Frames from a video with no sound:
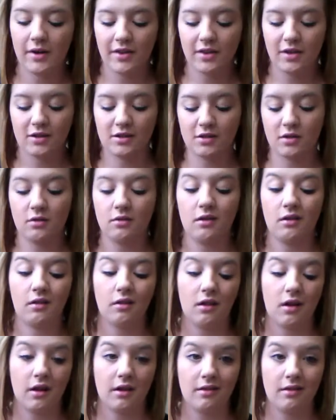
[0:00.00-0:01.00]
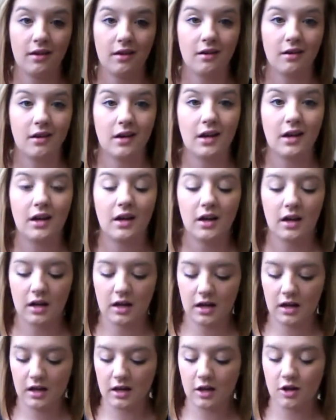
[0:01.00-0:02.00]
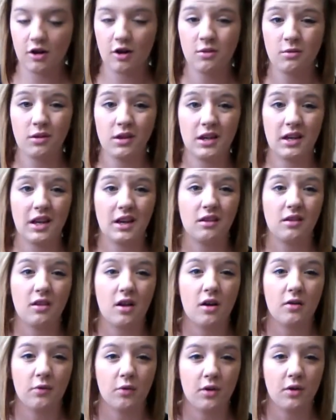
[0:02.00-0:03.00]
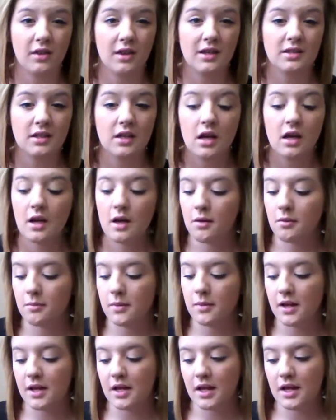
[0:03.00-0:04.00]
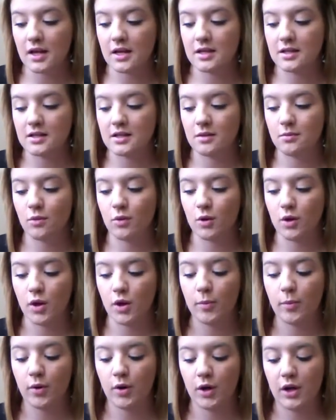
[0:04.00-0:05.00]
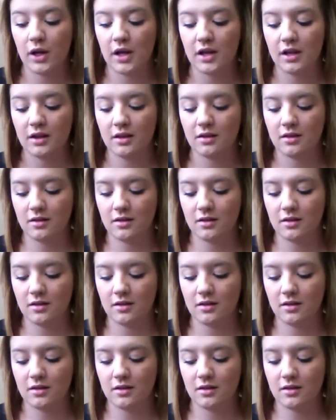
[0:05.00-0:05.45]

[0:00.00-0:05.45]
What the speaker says: there's a lot in there, and you don't really need a lot for this because the more you put,